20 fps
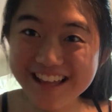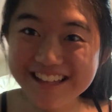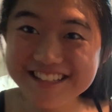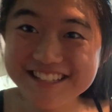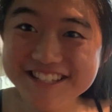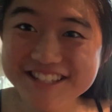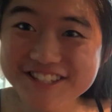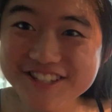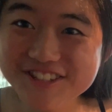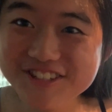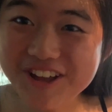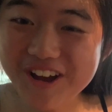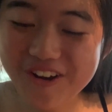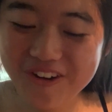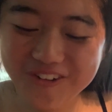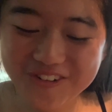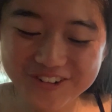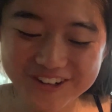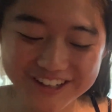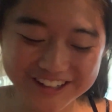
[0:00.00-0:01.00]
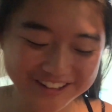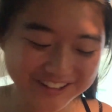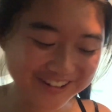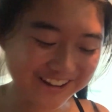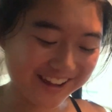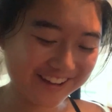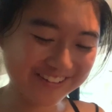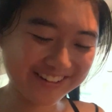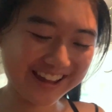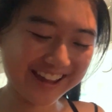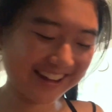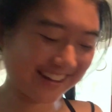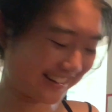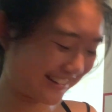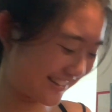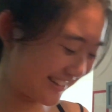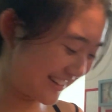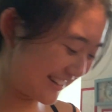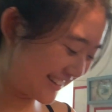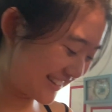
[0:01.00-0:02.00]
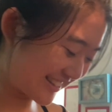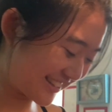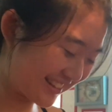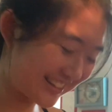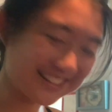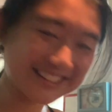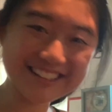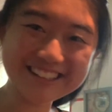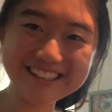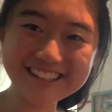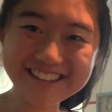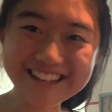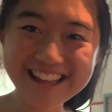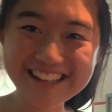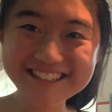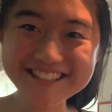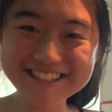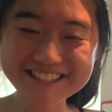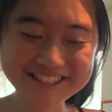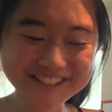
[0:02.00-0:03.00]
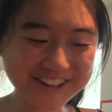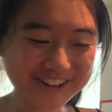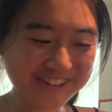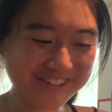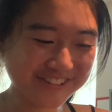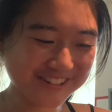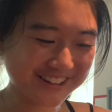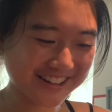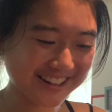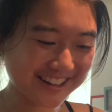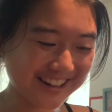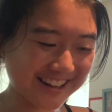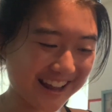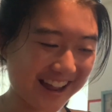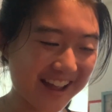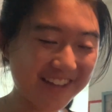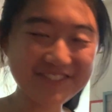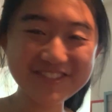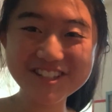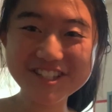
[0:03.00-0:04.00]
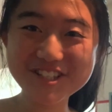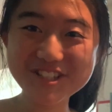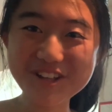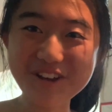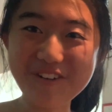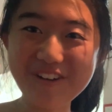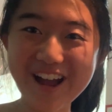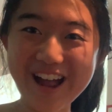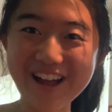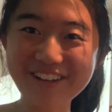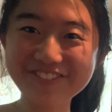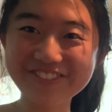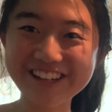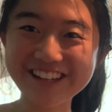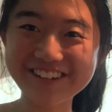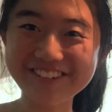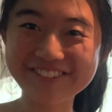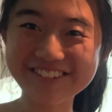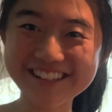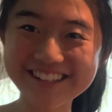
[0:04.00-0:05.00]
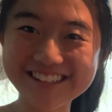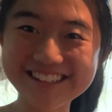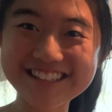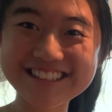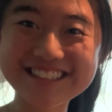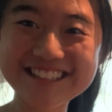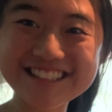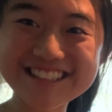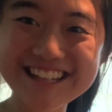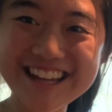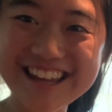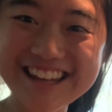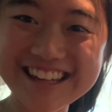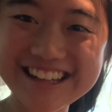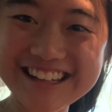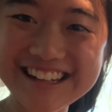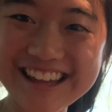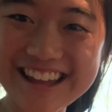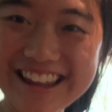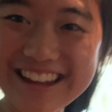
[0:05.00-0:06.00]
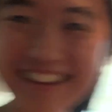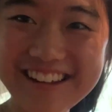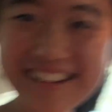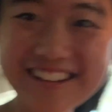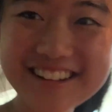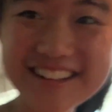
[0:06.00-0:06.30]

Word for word: It's so good. Okay, okay, it's good, it's good, it's good. That's so good. I'm so happy. Oh my gosh, let's get eating